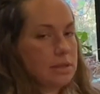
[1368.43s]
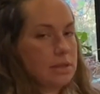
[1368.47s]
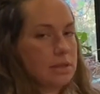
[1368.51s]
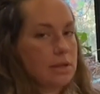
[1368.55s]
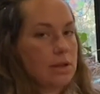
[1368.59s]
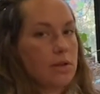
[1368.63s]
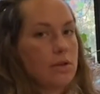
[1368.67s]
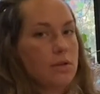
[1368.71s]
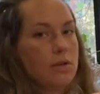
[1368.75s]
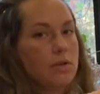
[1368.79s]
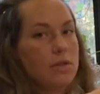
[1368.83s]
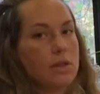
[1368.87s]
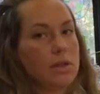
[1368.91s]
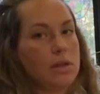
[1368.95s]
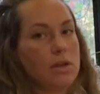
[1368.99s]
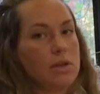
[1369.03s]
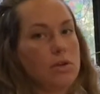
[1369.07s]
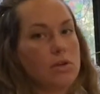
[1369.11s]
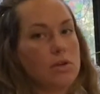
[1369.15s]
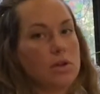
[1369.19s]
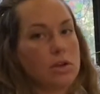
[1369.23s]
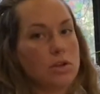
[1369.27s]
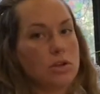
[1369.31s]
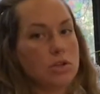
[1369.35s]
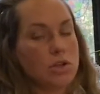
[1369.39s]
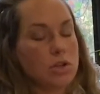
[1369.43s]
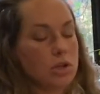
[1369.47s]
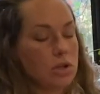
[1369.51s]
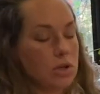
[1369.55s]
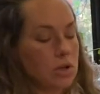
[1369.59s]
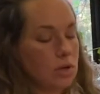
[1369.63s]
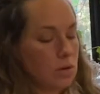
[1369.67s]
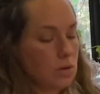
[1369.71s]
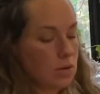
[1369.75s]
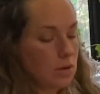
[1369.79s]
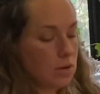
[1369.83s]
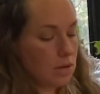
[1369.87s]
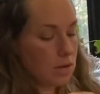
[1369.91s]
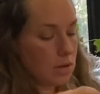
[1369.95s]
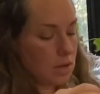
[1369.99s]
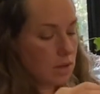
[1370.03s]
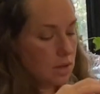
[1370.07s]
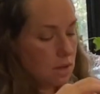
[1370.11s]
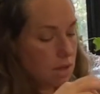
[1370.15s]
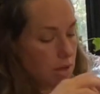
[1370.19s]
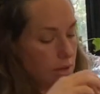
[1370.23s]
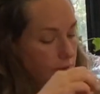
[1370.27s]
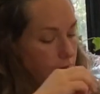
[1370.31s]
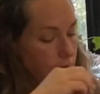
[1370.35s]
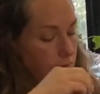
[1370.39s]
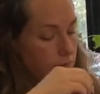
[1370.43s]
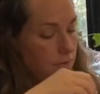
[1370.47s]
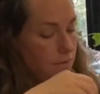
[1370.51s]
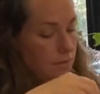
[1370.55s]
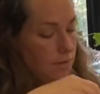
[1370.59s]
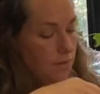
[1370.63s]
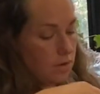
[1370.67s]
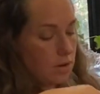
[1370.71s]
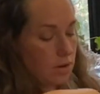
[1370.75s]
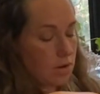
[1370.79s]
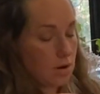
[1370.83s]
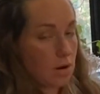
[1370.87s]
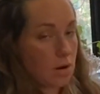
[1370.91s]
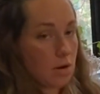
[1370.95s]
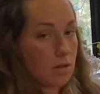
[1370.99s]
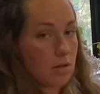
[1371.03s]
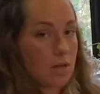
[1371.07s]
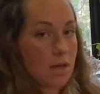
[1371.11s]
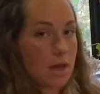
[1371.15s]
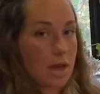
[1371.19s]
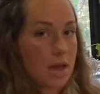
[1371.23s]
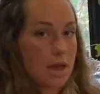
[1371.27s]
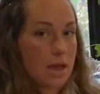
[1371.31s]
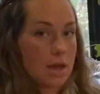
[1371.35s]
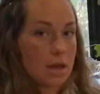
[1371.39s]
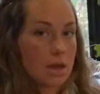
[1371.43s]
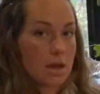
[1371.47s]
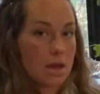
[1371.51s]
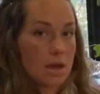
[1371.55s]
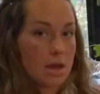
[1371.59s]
Another thing that you can do if you're like